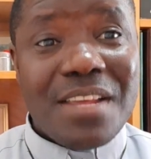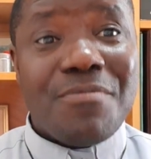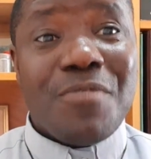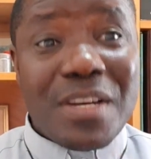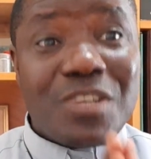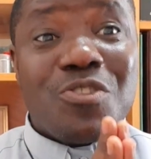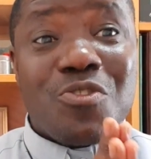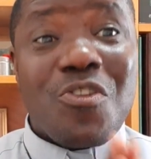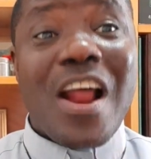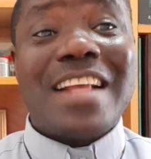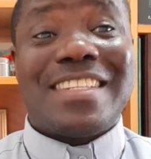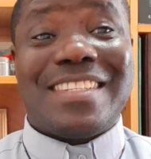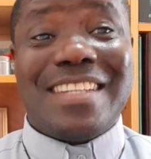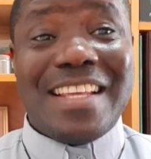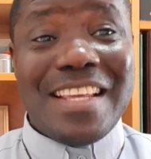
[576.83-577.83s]
If we
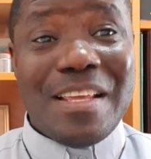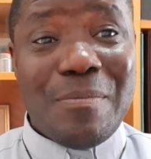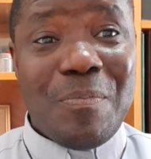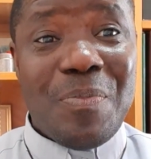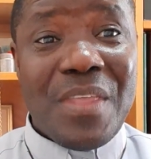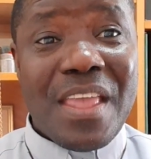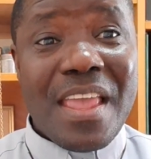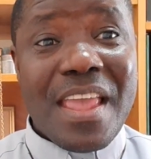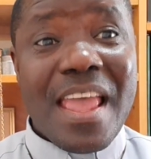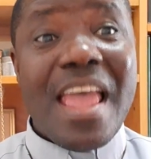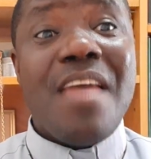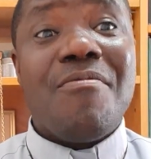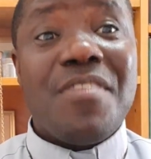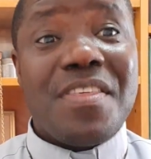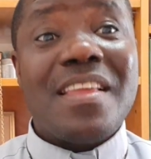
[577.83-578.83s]
trust him,
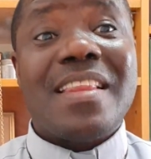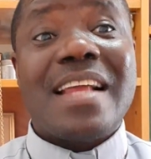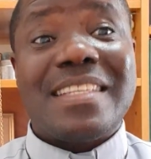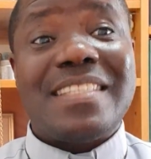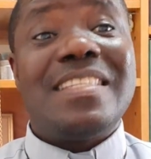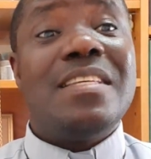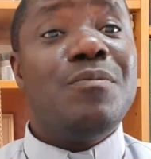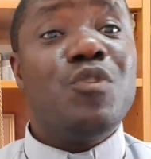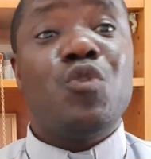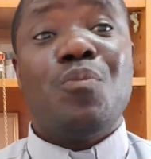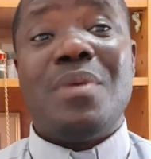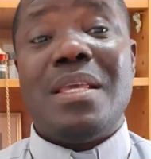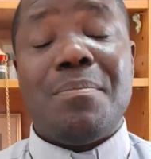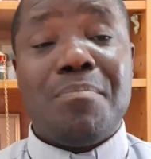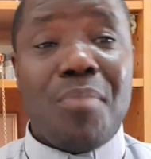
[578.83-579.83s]
everything that seems to
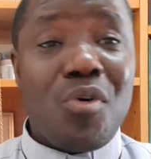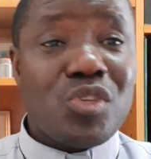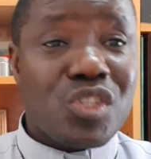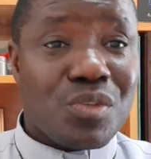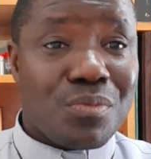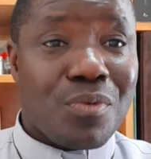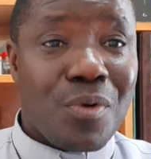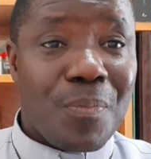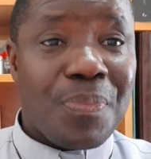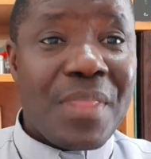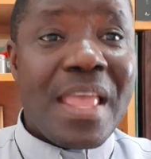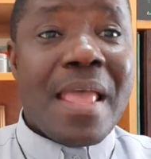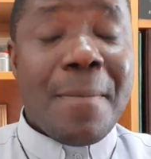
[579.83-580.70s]
be impossible